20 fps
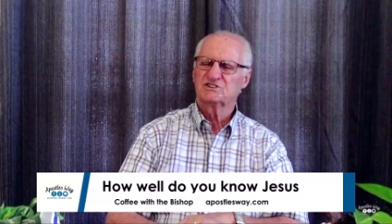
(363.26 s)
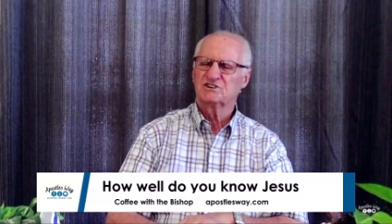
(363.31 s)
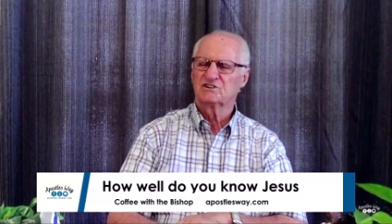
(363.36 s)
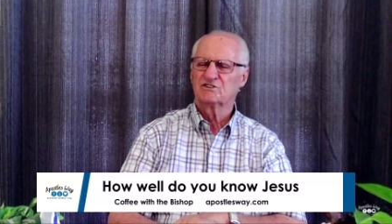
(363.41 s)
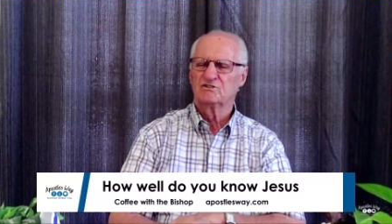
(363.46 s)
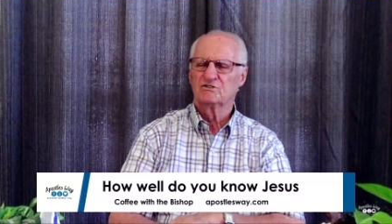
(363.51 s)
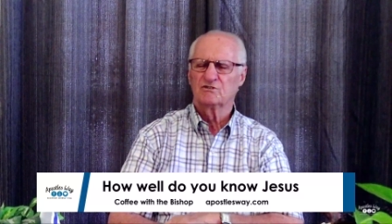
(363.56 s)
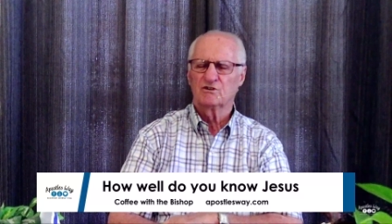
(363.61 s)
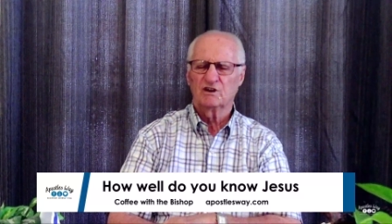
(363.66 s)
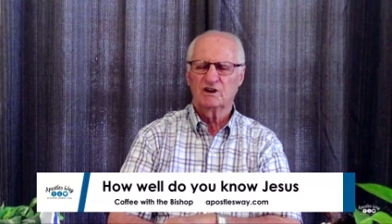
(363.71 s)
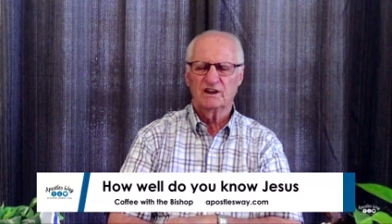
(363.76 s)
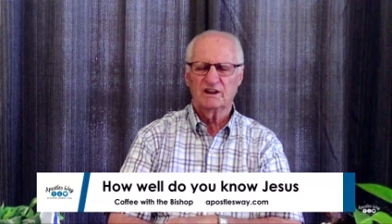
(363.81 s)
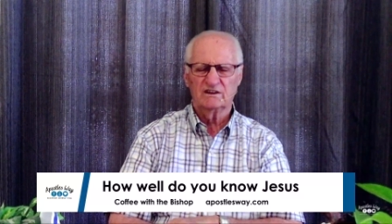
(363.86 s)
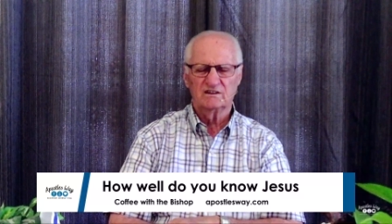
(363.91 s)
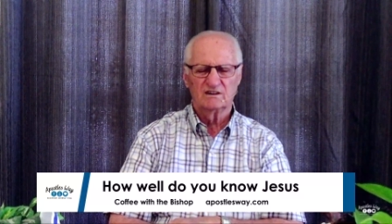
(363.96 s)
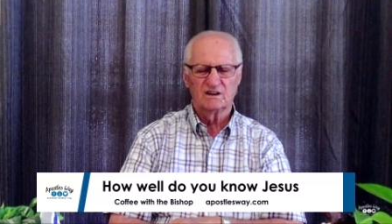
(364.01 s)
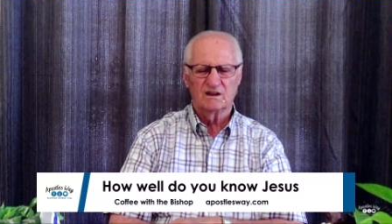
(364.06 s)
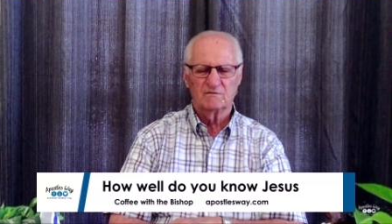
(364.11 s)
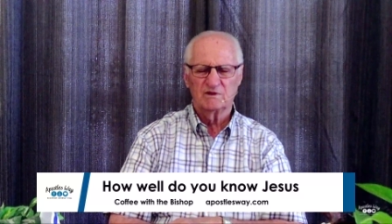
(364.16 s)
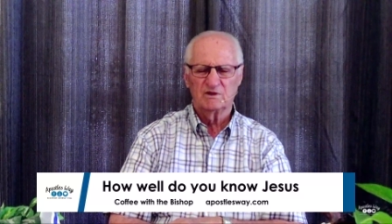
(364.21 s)
a
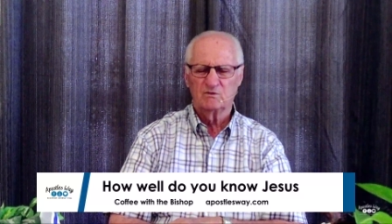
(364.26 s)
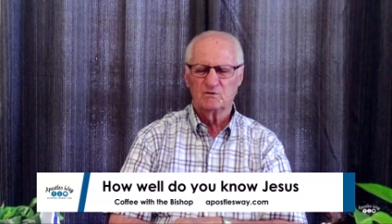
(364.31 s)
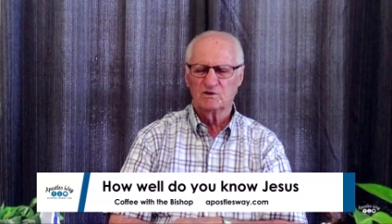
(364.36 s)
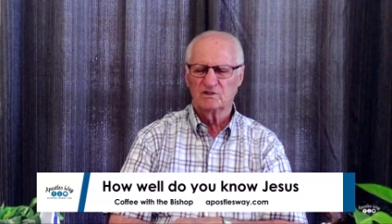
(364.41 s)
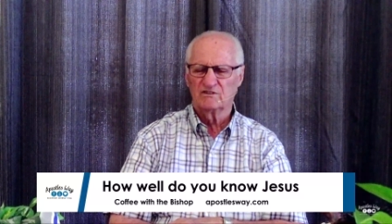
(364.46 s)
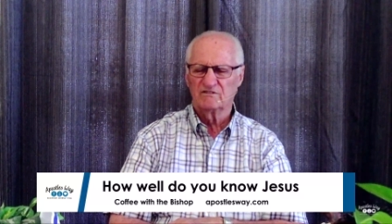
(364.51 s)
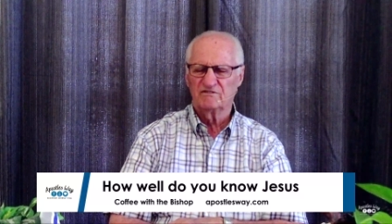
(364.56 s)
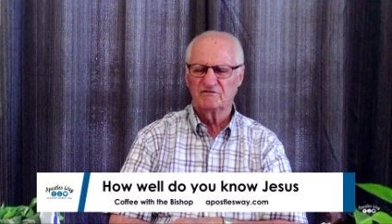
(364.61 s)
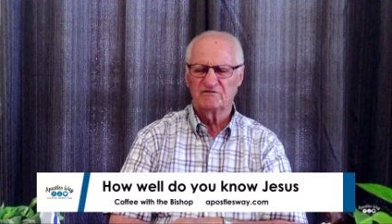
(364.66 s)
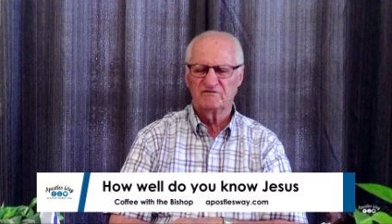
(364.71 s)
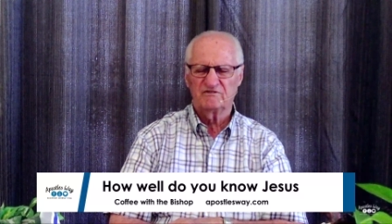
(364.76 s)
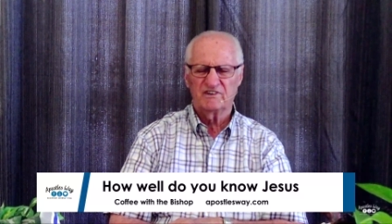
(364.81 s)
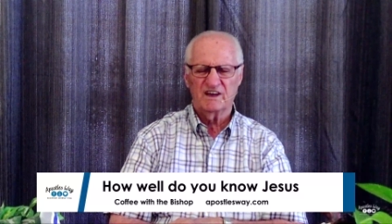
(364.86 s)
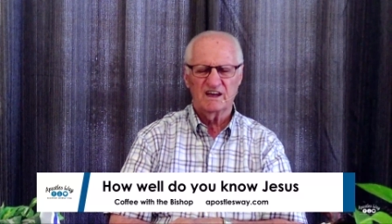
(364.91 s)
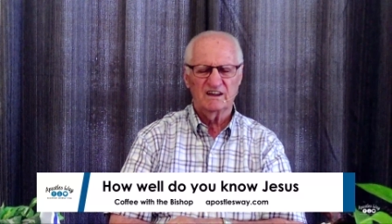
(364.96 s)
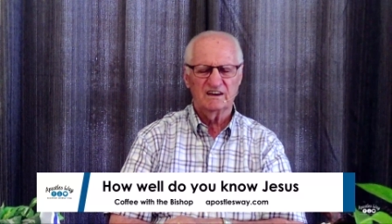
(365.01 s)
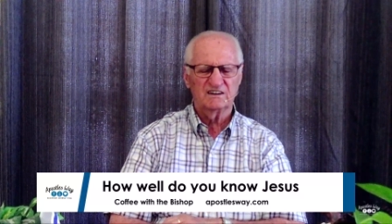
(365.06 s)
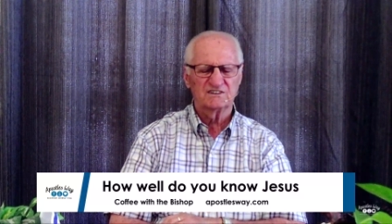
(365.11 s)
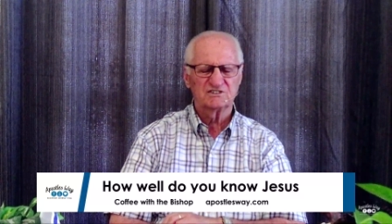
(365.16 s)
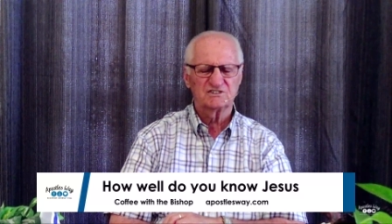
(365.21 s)
great, I mean, one of the
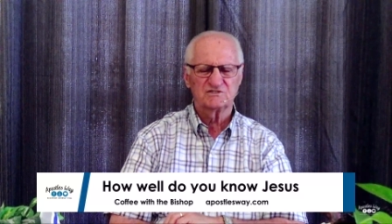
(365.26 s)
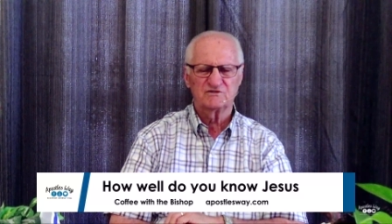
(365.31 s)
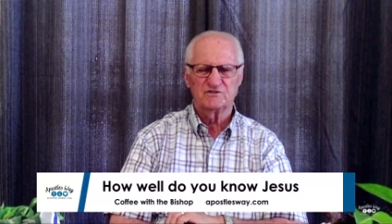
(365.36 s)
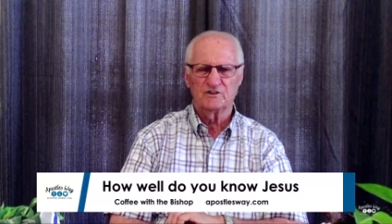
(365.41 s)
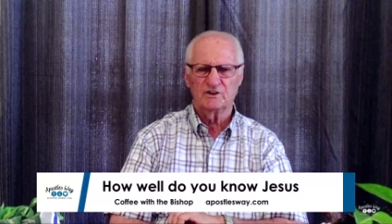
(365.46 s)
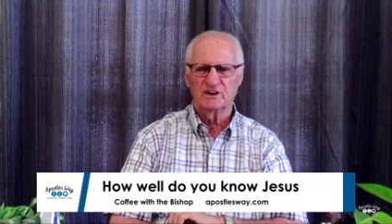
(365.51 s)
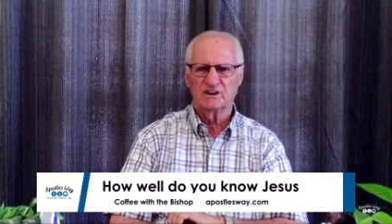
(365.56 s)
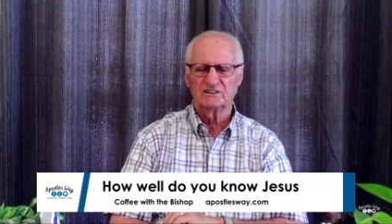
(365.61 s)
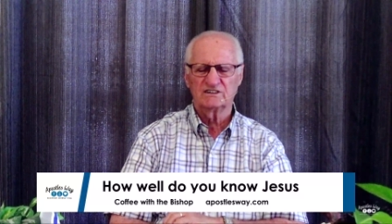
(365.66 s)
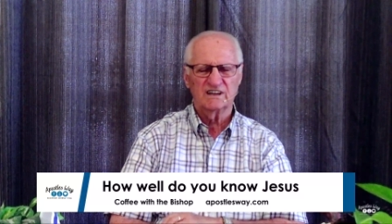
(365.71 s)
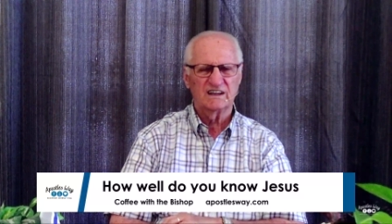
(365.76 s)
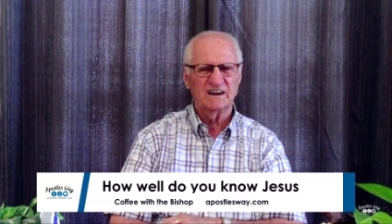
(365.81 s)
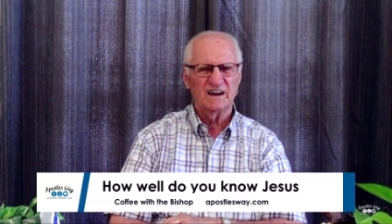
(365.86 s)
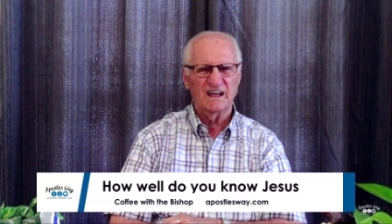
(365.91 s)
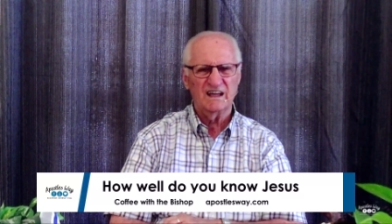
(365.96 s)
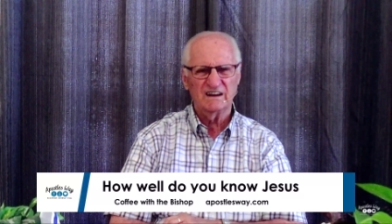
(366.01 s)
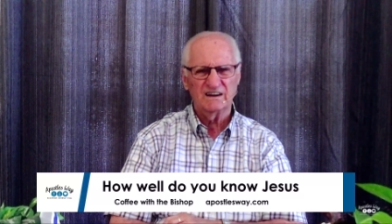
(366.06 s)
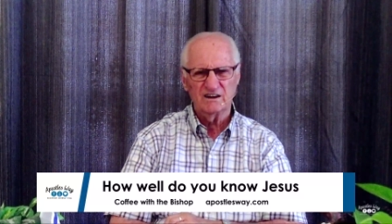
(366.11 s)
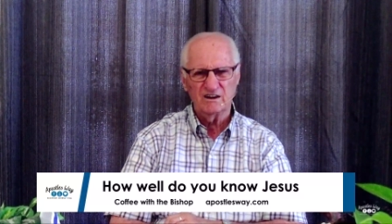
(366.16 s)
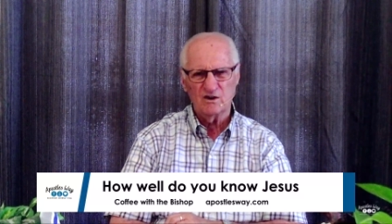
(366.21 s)
finest friends, and
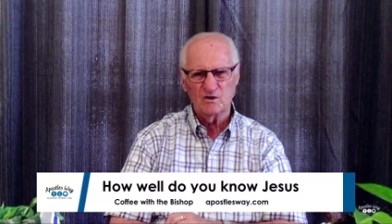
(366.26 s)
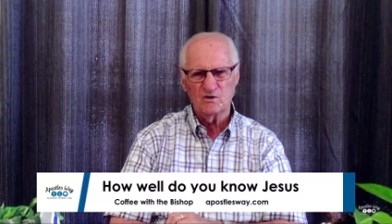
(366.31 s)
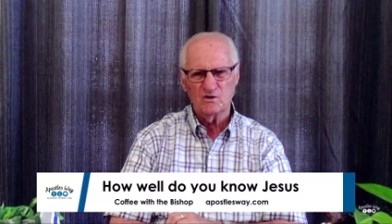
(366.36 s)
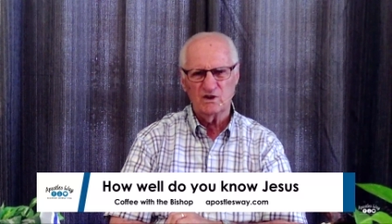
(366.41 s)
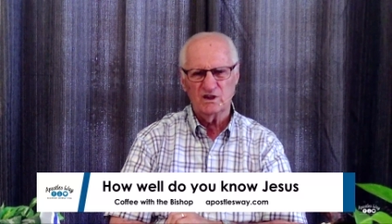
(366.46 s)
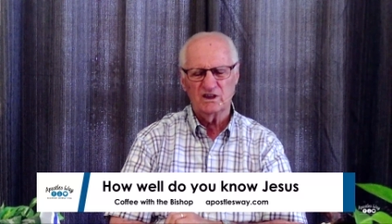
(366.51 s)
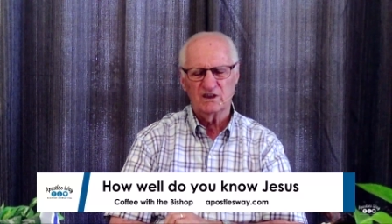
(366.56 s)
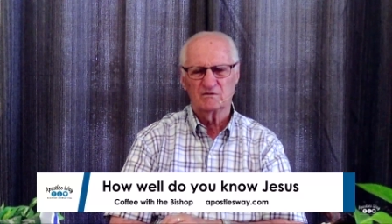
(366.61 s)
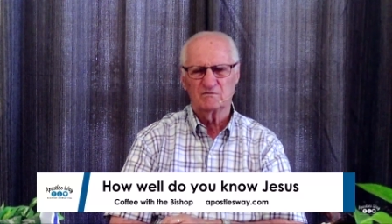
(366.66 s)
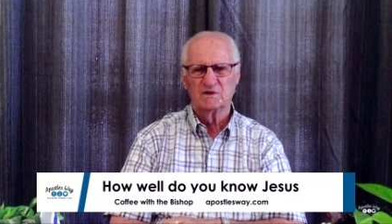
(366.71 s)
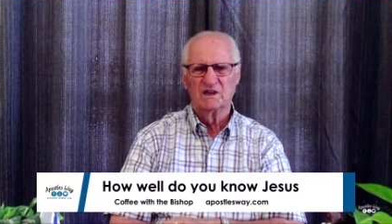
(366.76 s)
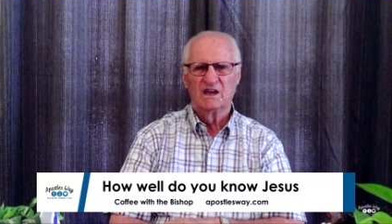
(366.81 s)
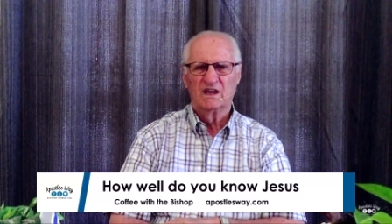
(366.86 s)
I know him.